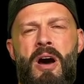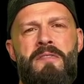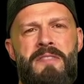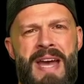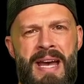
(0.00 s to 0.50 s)

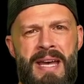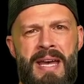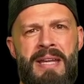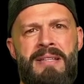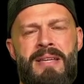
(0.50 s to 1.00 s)
that
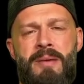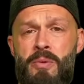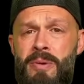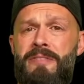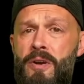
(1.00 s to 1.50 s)
anytime you're
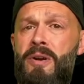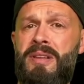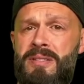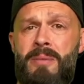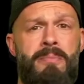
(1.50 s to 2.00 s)
referring
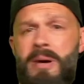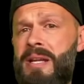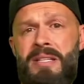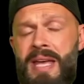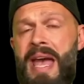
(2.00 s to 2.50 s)

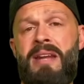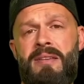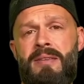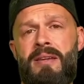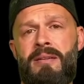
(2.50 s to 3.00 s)
somebody to
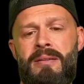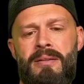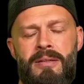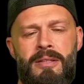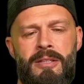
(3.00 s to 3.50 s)
anything,
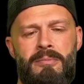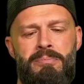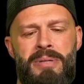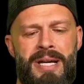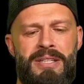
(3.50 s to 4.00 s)

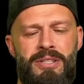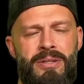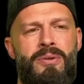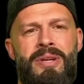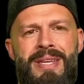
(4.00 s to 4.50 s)
but you
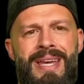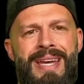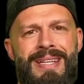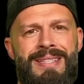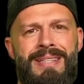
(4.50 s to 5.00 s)
don't
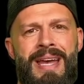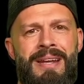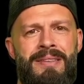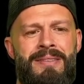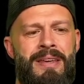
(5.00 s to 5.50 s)
get
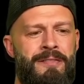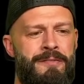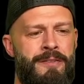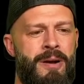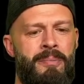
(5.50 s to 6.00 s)
anything
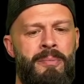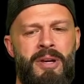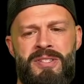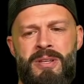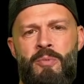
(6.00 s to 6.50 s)
from
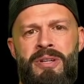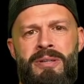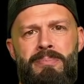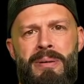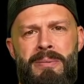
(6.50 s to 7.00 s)

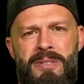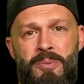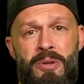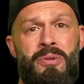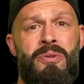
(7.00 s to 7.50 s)
someone
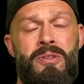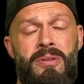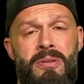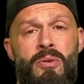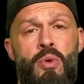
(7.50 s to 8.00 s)

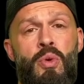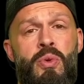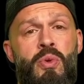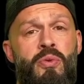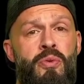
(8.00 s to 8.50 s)
who
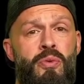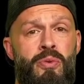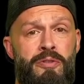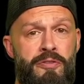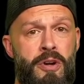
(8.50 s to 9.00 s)
you've
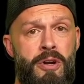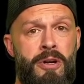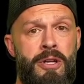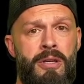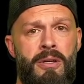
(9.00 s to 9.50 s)

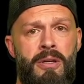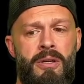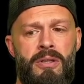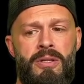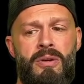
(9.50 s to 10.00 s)
referred.
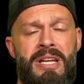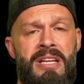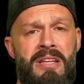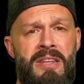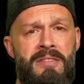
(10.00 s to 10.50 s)
You don't get
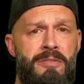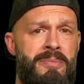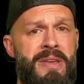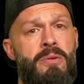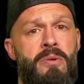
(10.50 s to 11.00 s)
anything from
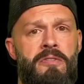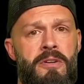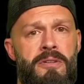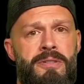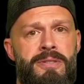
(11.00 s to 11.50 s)
their
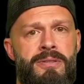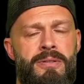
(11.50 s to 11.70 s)
referrals,